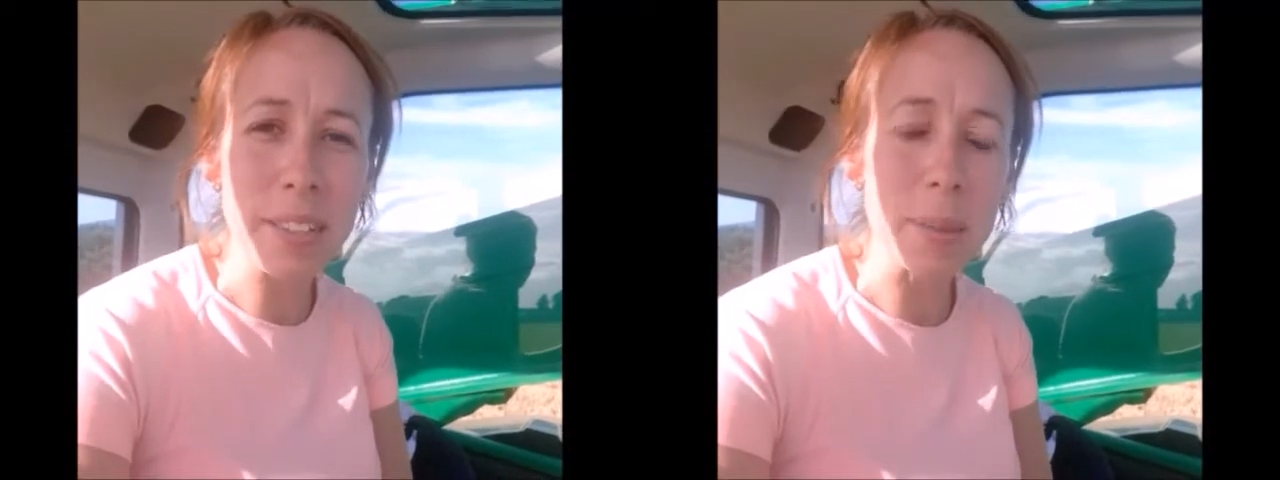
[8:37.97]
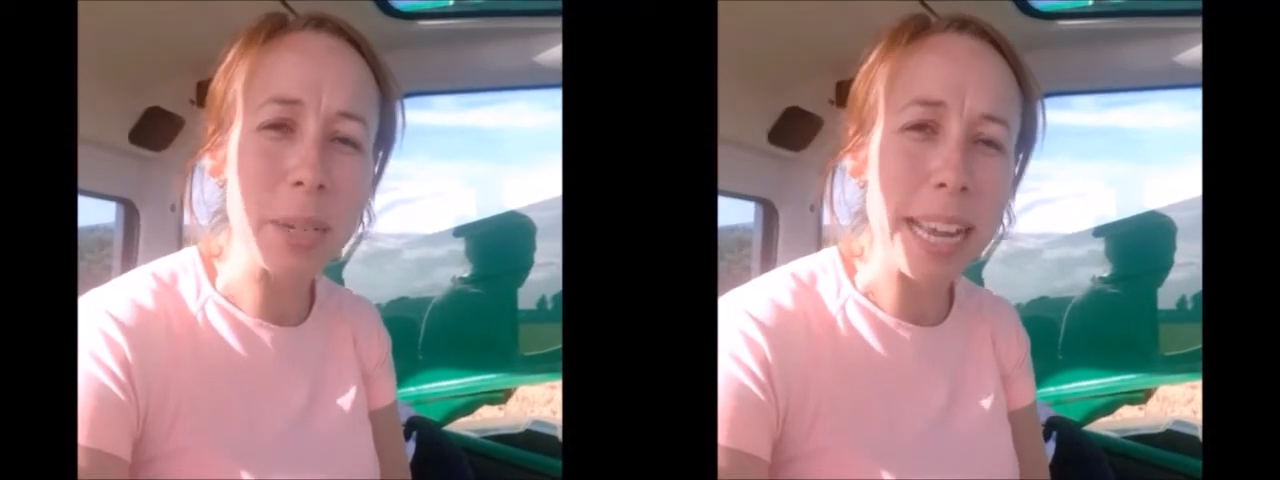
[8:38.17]

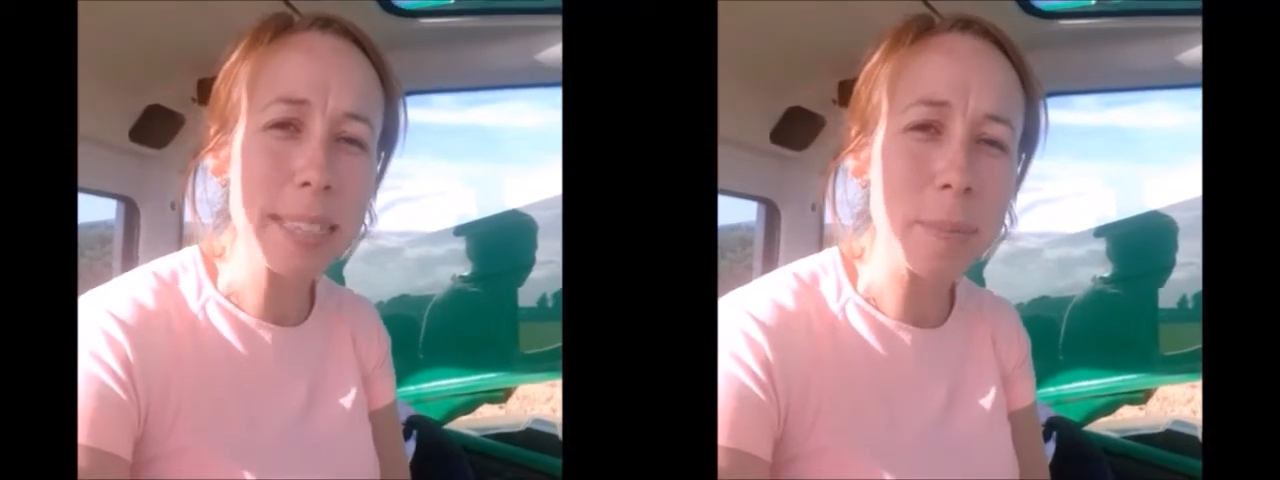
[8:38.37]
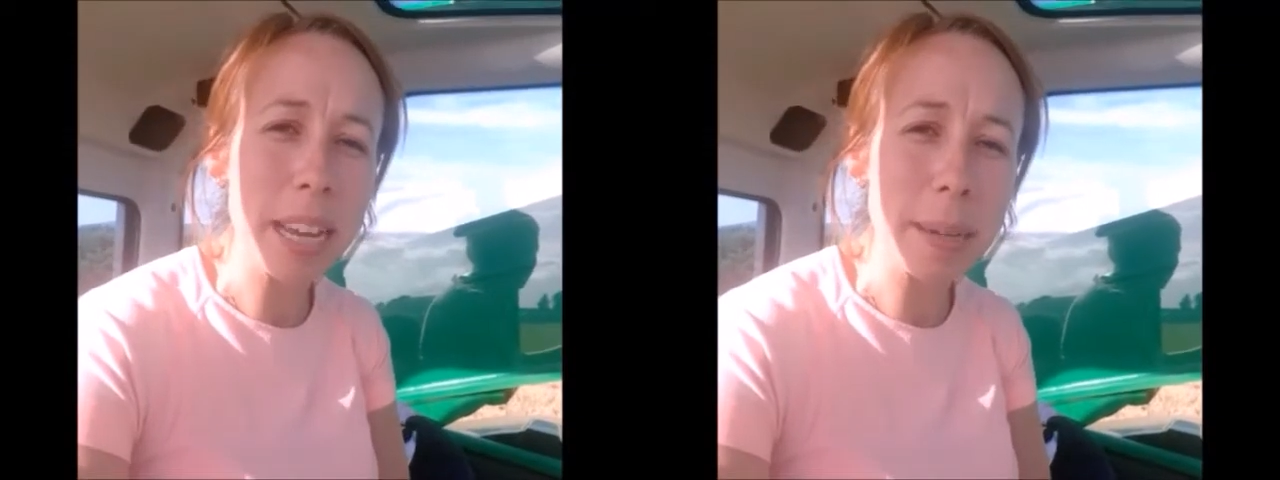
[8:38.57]
so we're getting
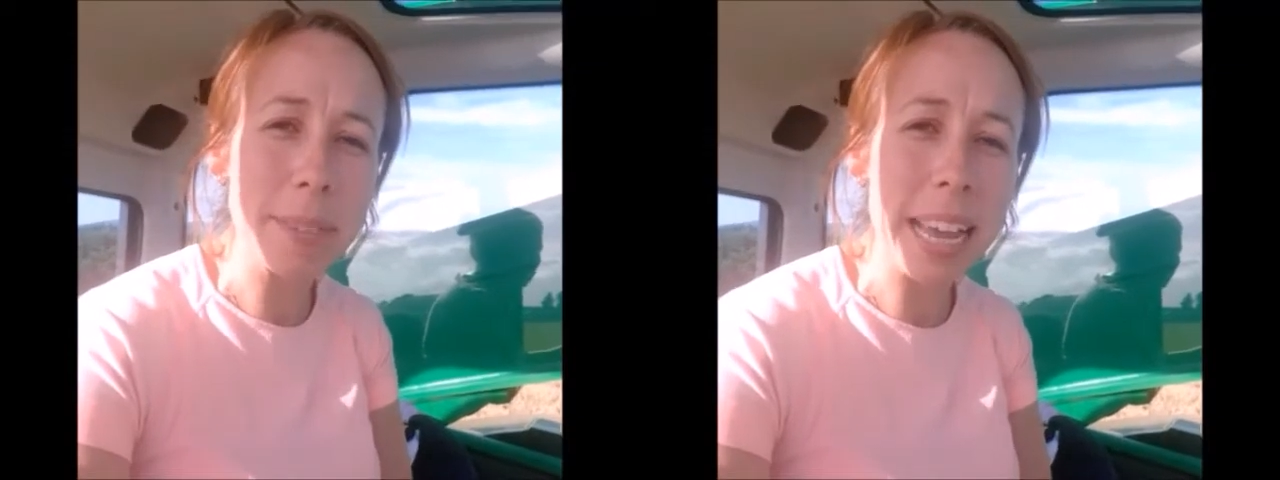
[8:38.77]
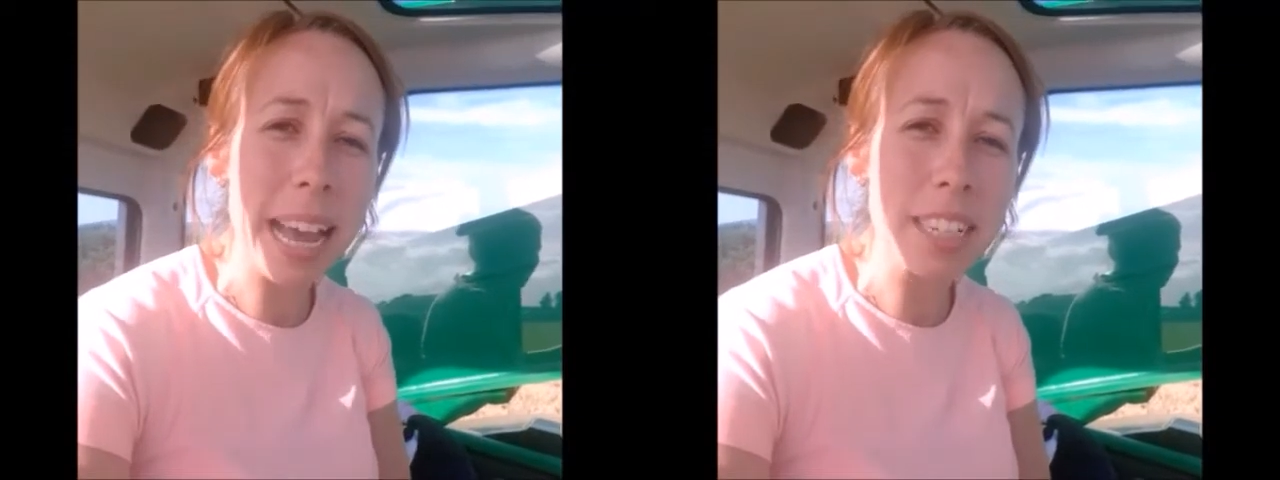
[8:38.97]
some time
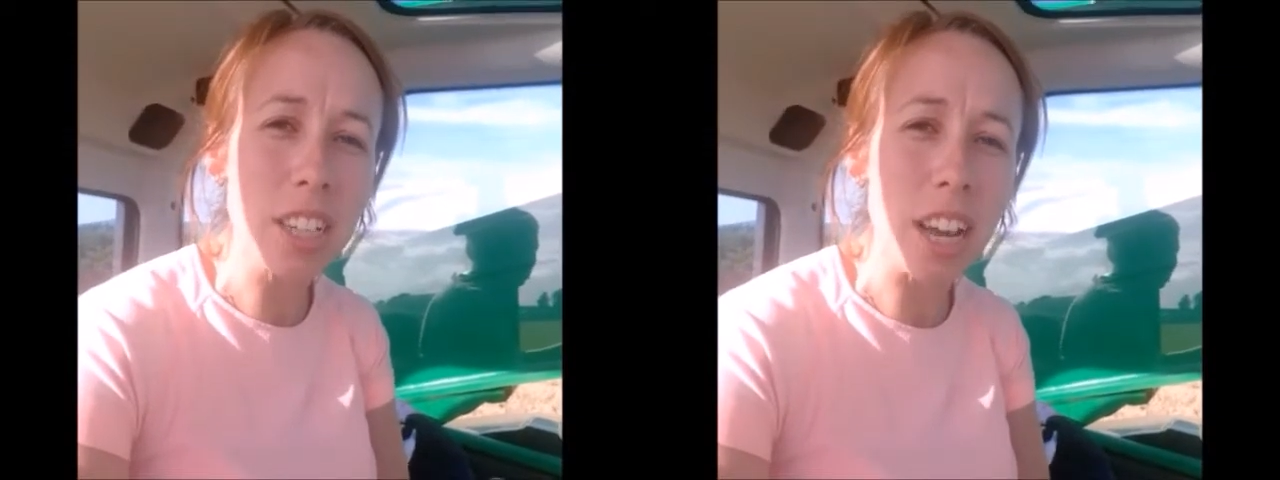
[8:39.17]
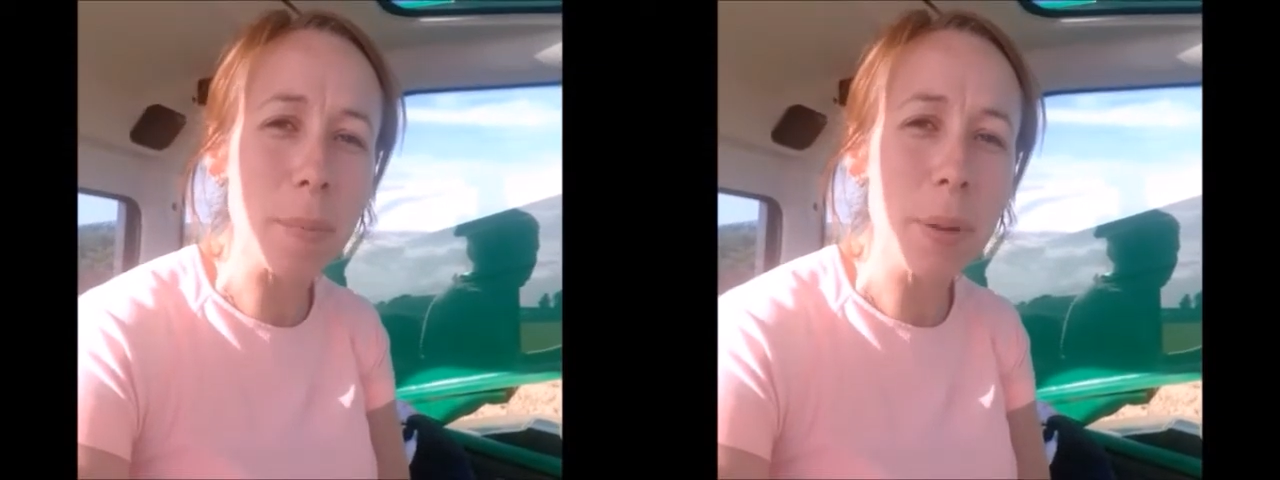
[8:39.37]
to catch
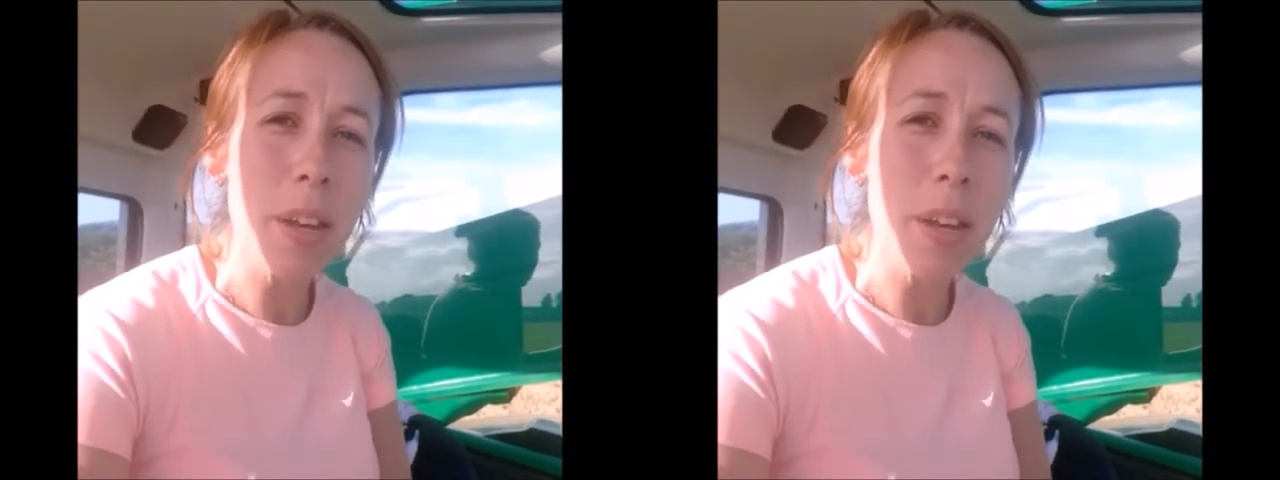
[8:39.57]
up.